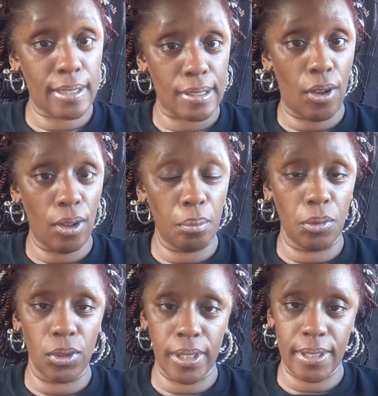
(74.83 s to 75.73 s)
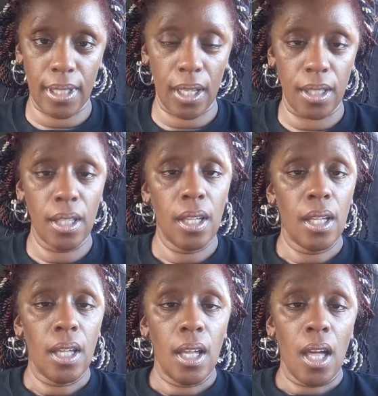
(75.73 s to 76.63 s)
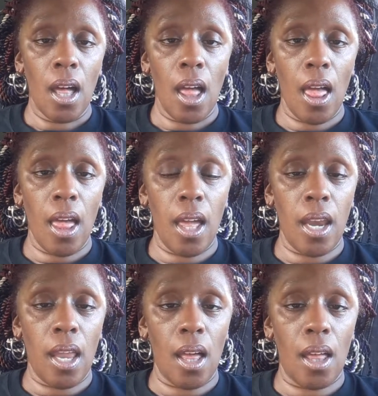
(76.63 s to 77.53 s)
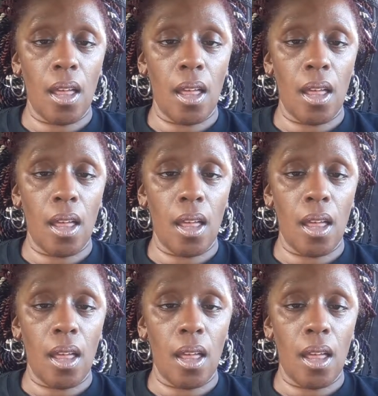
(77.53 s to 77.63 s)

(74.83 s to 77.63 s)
all I'm going to say. And